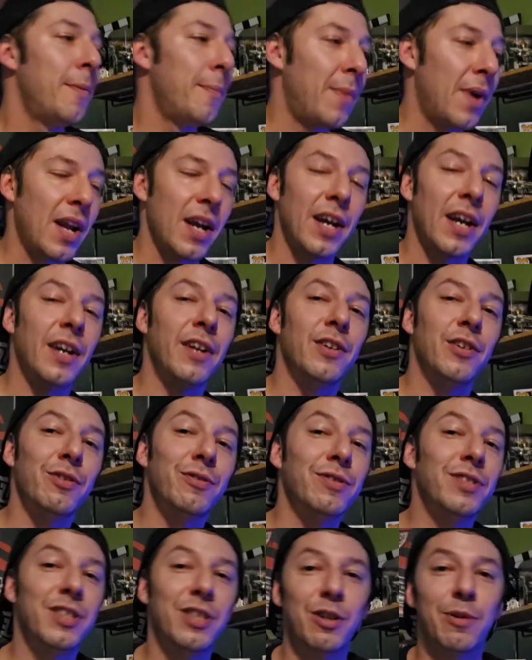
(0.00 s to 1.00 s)
but I got a
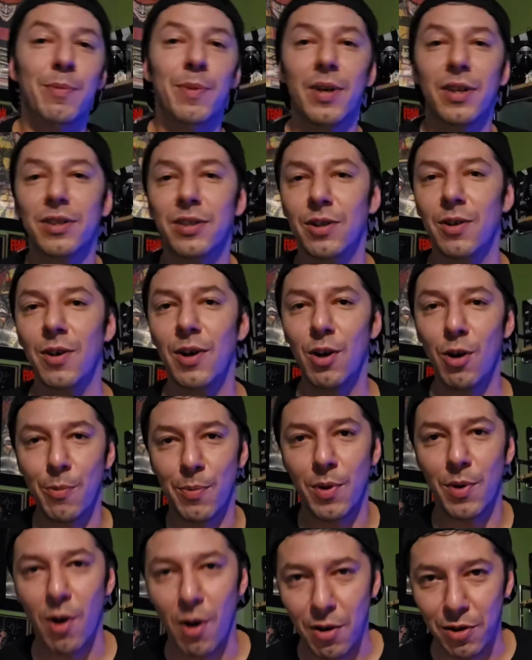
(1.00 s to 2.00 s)
new steel book so I
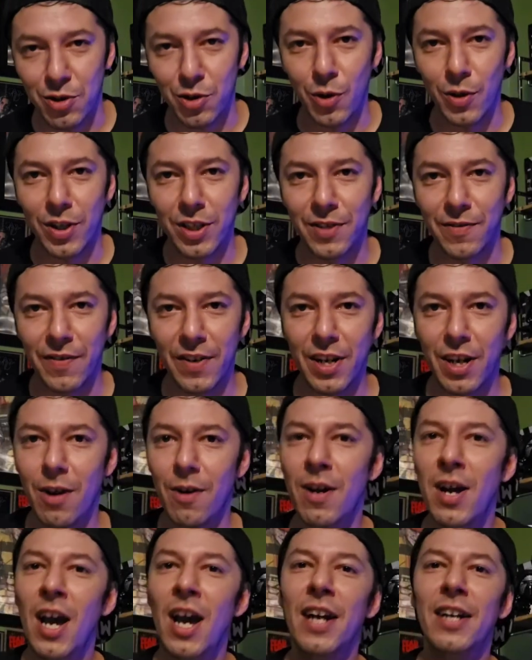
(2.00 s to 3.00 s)
hope you all enjoy this
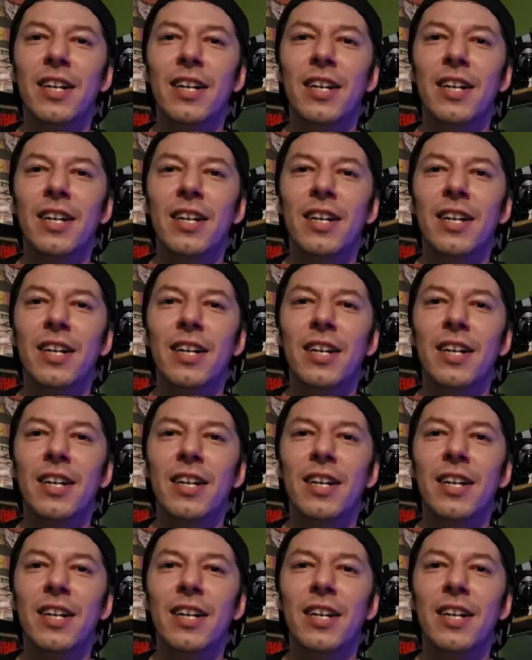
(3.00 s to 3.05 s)
video,